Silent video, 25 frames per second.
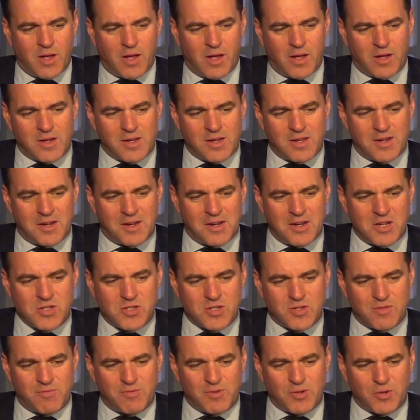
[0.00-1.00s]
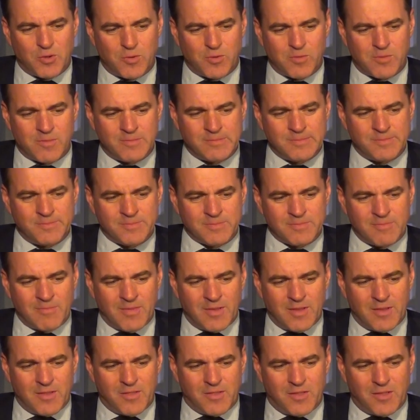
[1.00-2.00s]
uh, in an interview
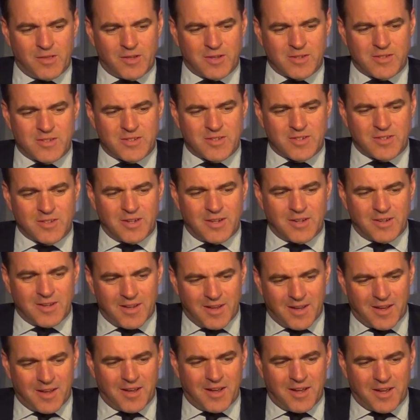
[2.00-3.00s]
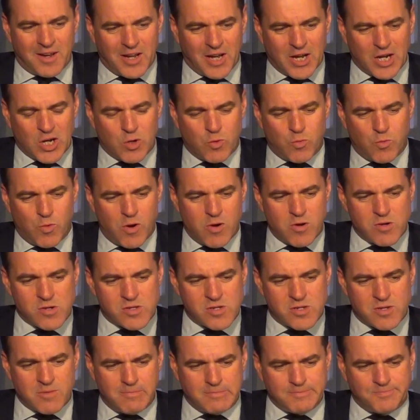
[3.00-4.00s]
that, uh, and I
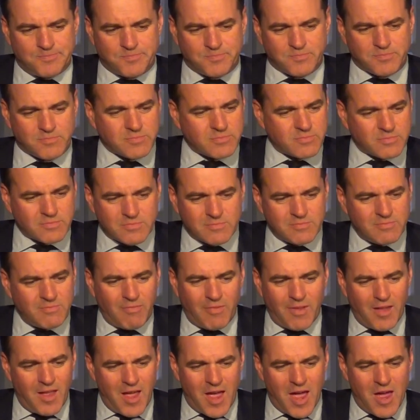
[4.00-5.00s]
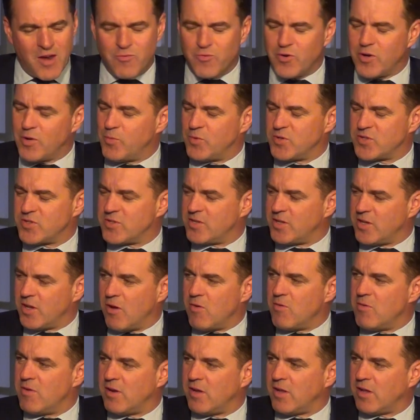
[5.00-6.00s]
quote, Henry was the
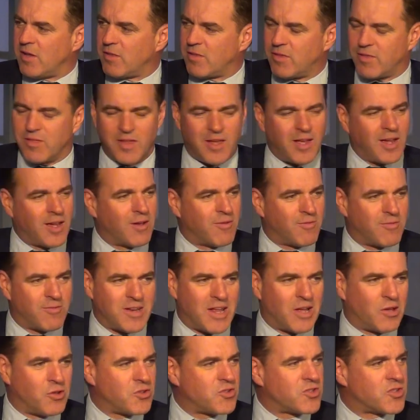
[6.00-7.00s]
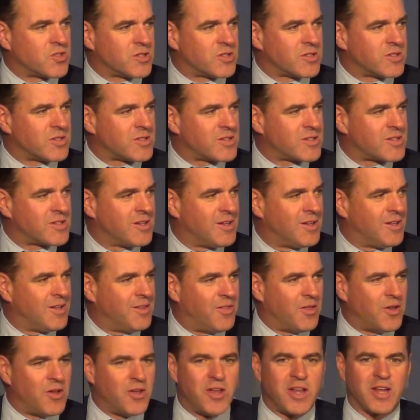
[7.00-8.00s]
only thing of Nelson's
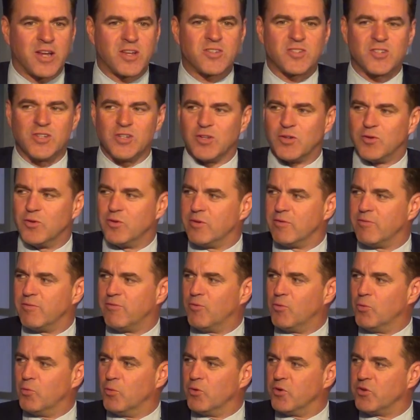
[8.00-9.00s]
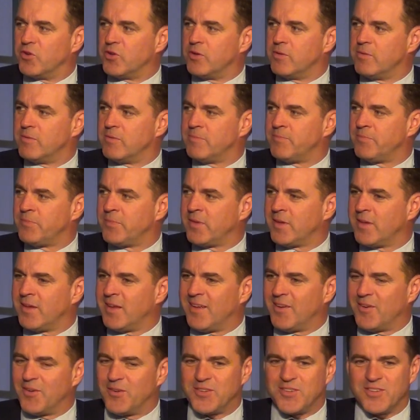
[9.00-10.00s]
that Nixon could afford,
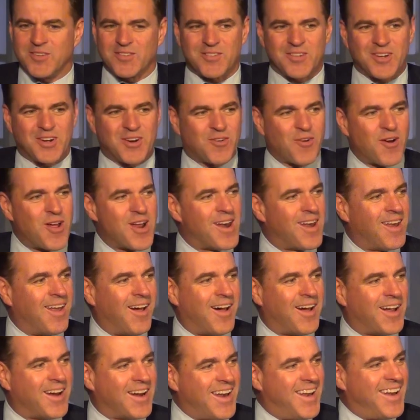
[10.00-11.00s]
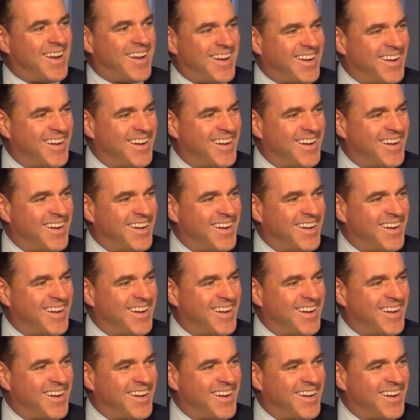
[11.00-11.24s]
which is a great line.